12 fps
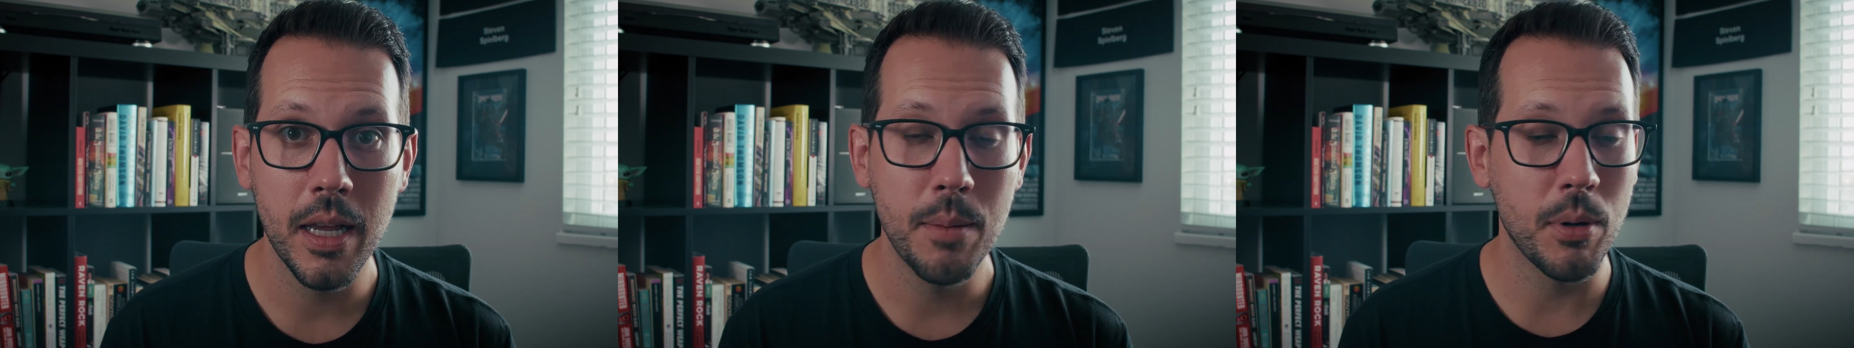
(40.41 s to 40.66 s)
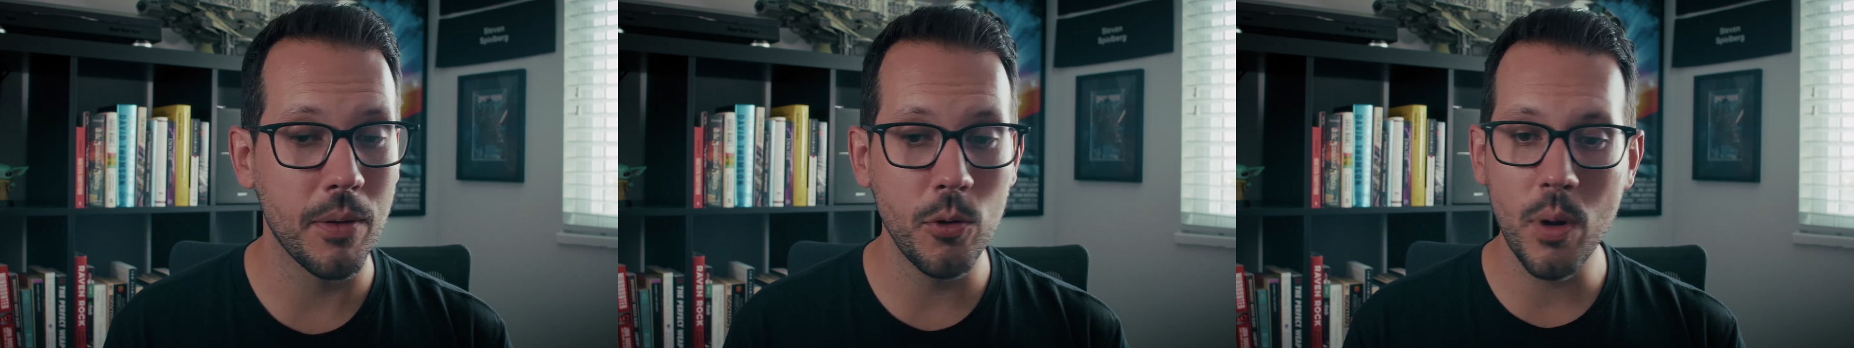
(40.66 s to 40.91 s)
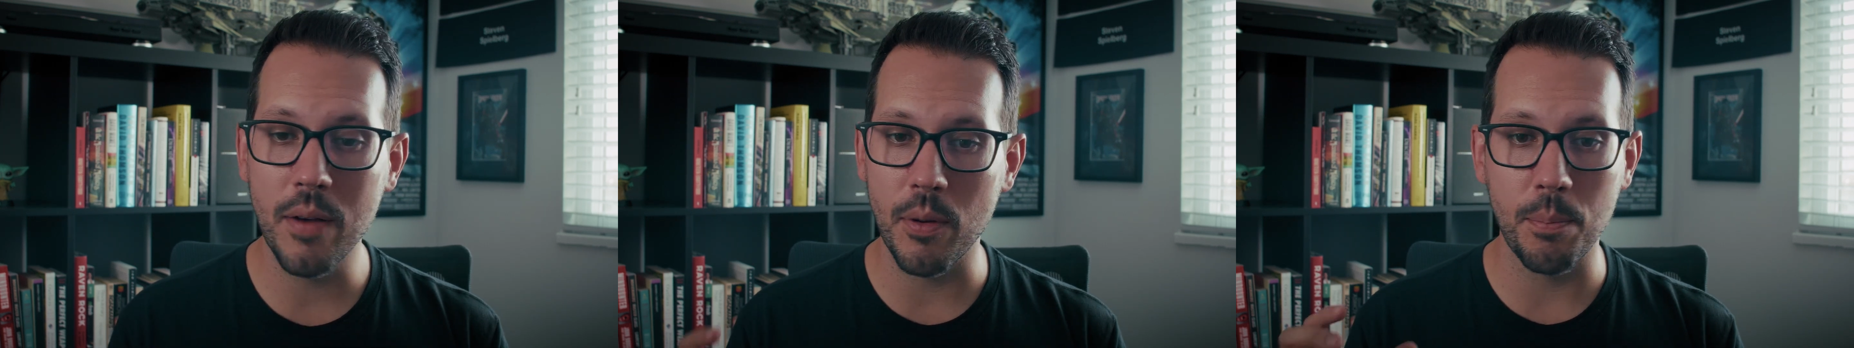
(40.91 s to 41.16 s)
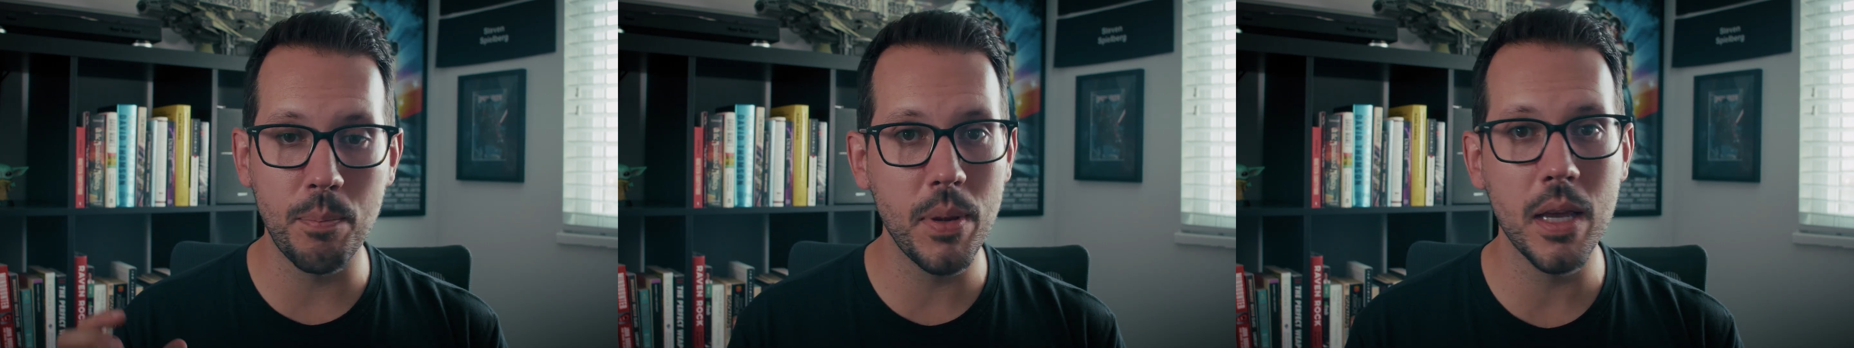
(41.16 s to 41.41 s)
But if you have a
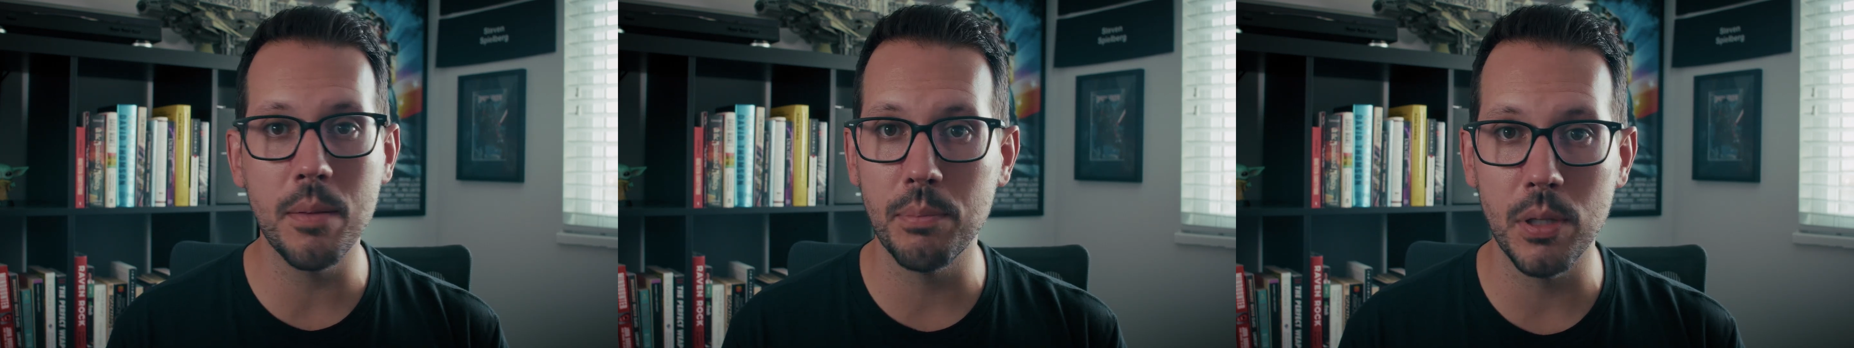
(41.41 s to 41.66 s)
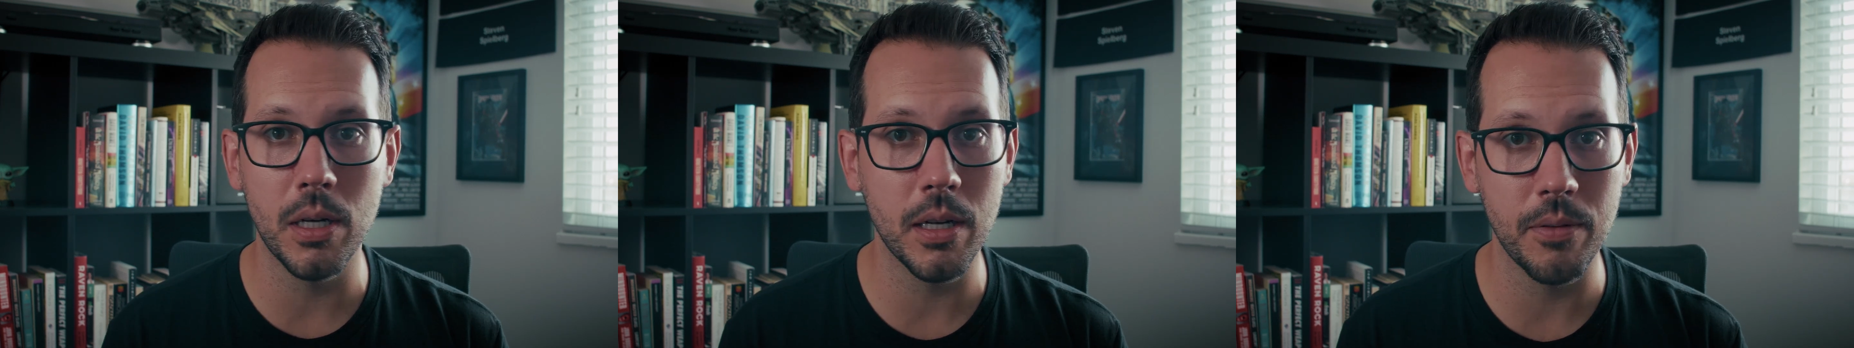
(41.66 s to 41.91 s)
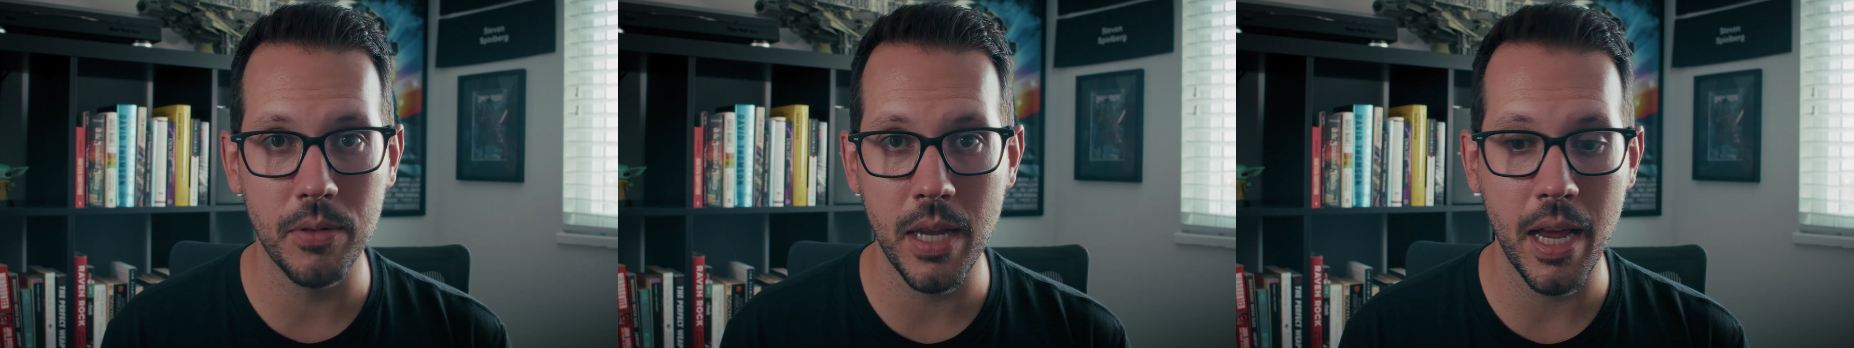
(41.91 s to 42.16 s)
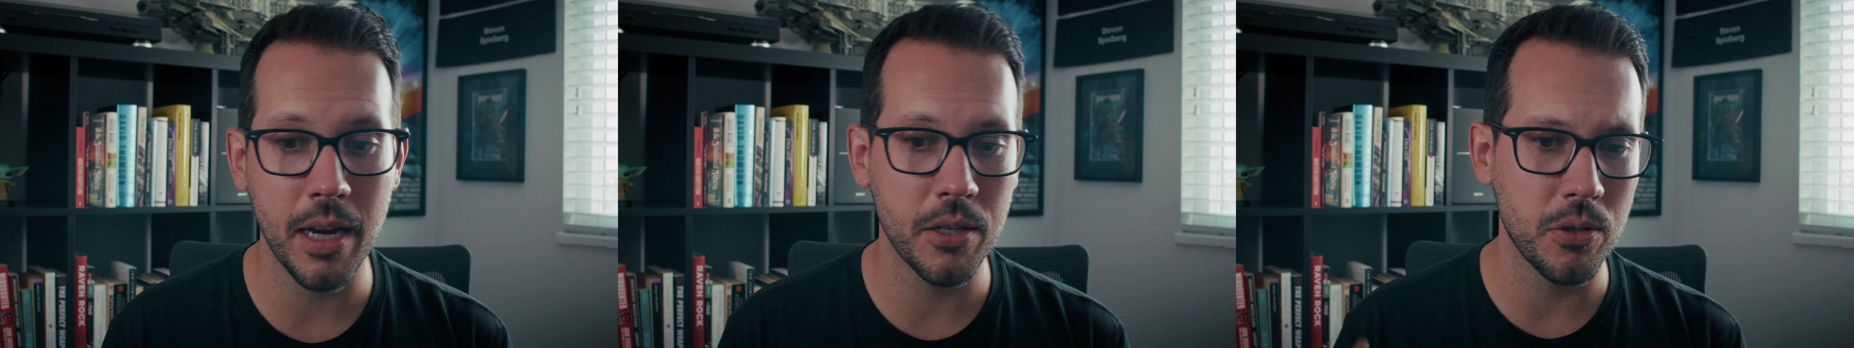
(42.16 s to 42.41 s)
big block of
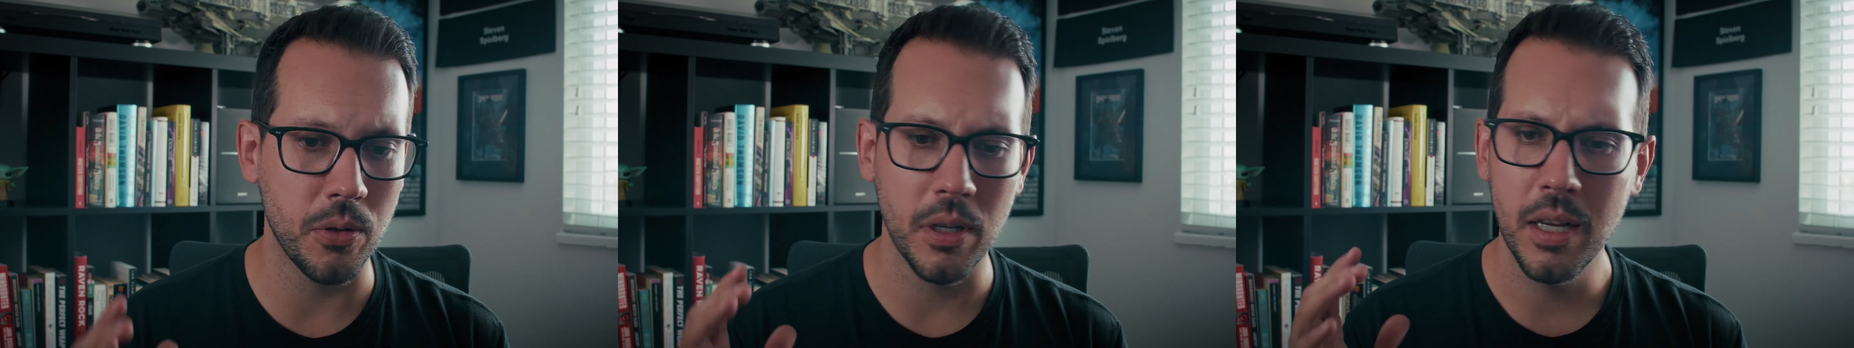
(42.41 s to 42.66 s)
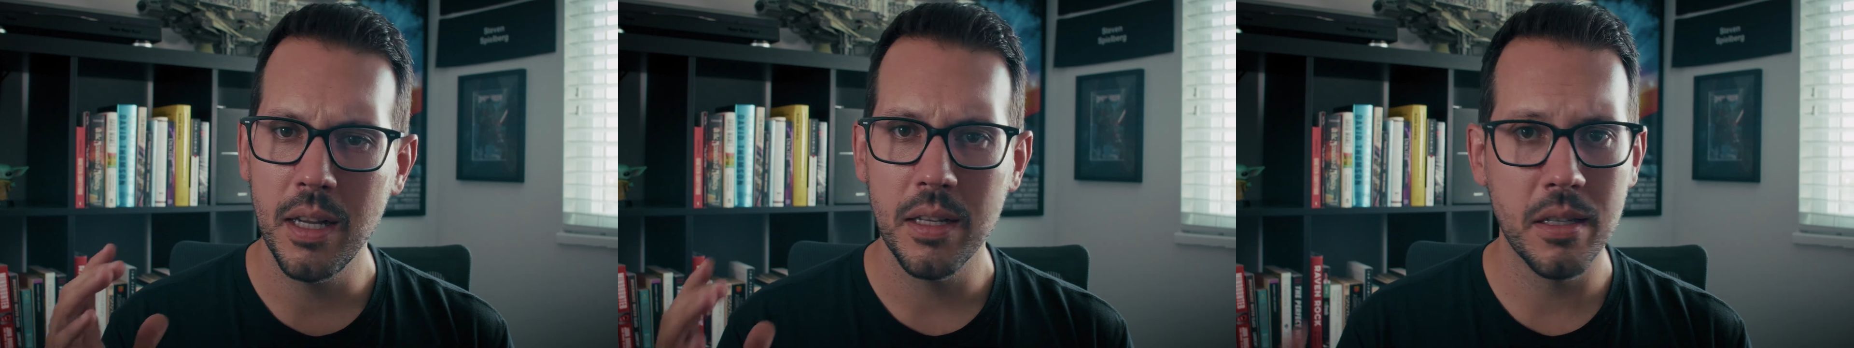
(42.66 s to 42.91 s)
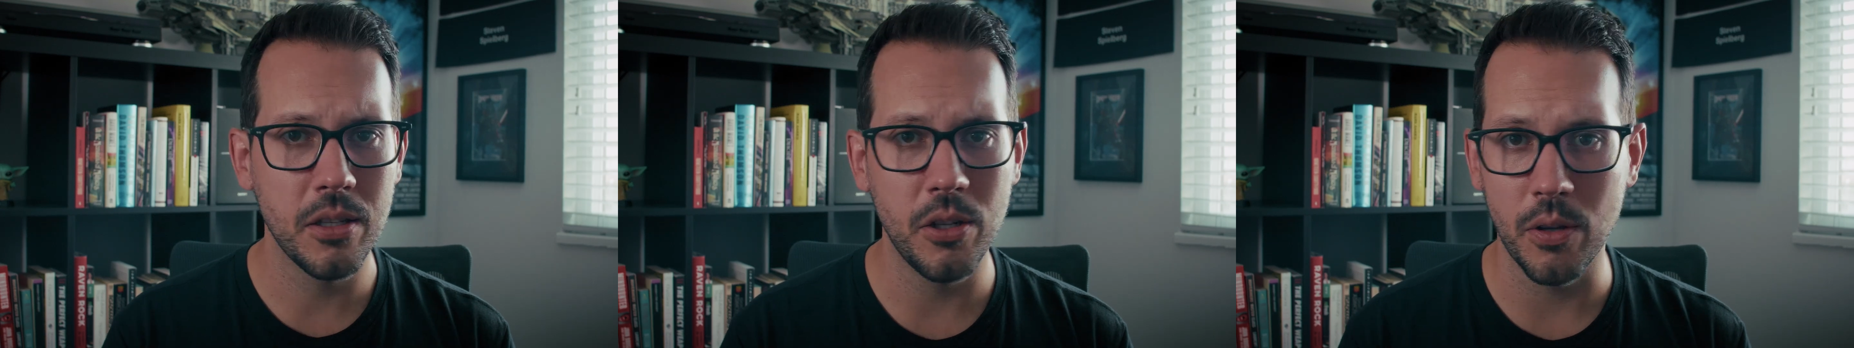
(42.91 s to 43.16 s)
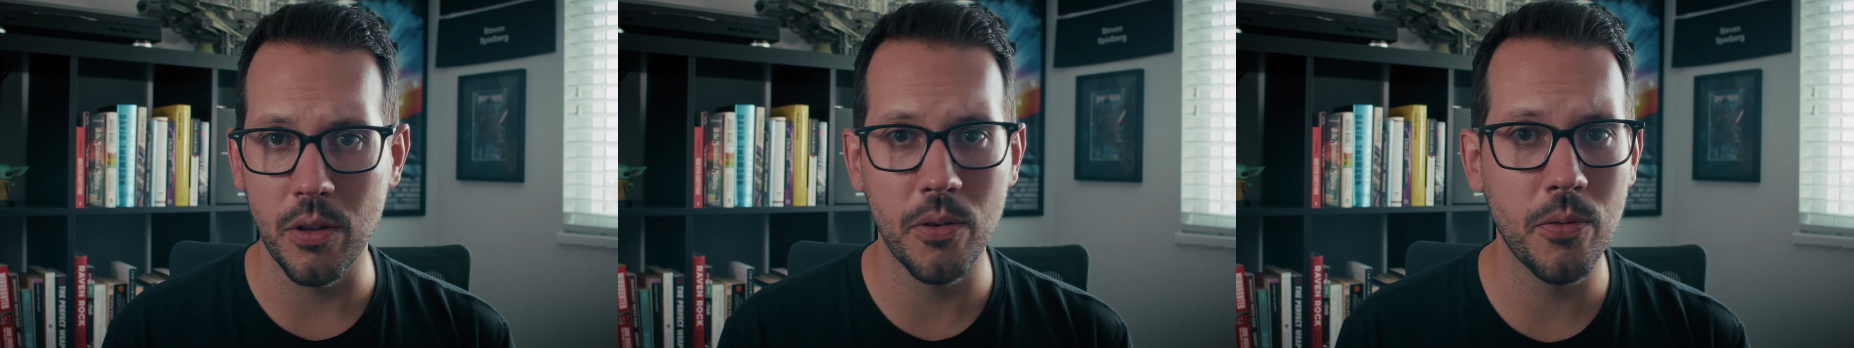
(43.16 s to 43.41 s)
text or
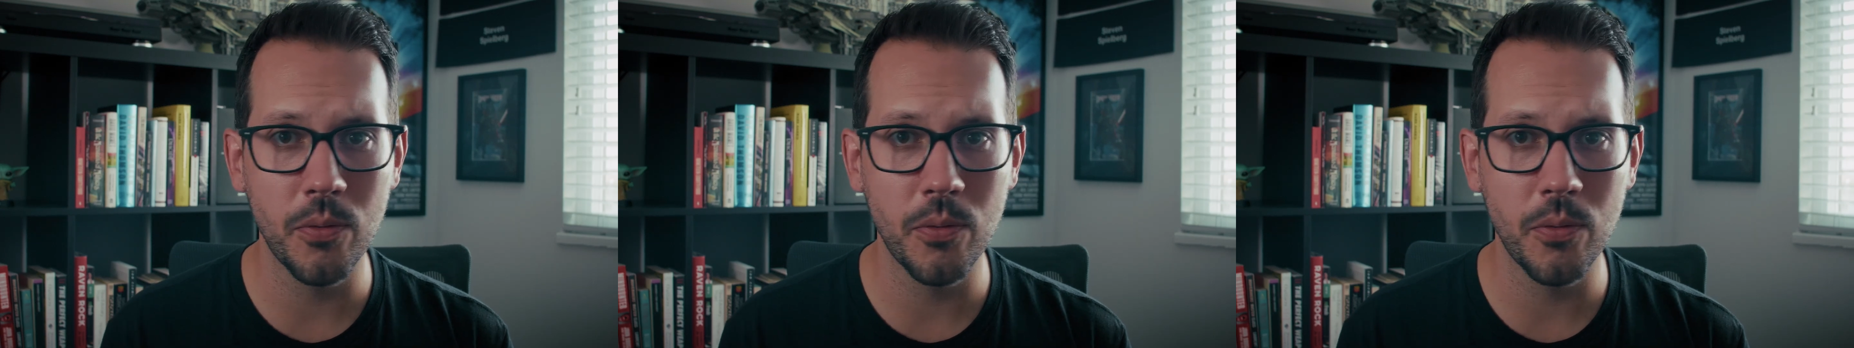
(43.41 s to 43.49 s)
the